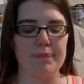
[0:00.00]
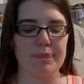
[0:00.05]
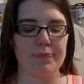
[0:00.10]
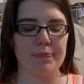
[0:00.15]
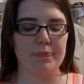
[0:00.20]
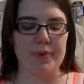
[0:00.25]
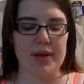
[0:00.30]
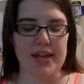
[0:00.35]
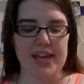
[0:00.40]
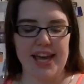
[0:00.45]

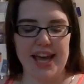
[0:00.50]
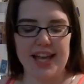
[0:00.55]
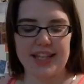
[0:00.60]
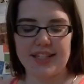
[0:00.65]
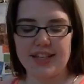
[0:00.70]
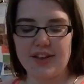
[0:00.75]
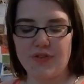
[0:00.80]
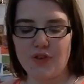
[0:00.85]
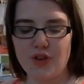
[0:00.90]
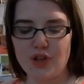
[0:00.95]
But yes,
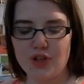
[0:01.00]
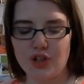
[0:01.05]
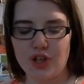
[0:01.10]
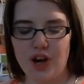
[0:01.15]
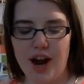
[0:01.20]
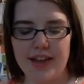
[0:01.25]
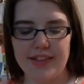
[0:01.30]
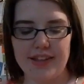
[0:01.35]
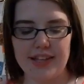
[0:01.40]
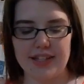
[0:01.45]
if you
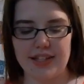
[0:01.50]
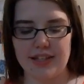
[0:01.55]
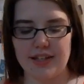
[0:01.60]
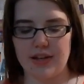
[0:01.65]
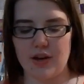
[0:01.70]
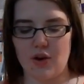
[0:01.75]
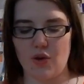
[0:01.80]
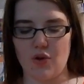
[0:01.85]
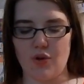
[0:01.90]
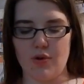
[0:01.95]
try these at
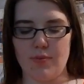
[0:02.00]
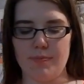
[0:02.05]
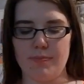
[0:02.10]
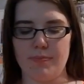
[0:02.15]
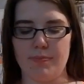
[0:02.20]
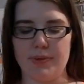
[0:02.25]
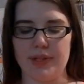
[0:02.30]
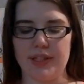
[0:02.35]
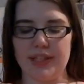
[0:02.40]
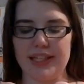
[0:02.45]
home,
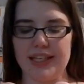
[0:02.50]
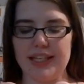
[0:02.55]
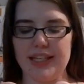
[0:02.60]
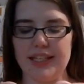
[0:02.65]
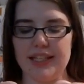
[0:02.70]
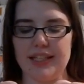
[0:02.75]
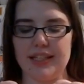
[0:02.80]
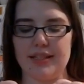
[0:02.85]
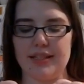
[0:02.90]
please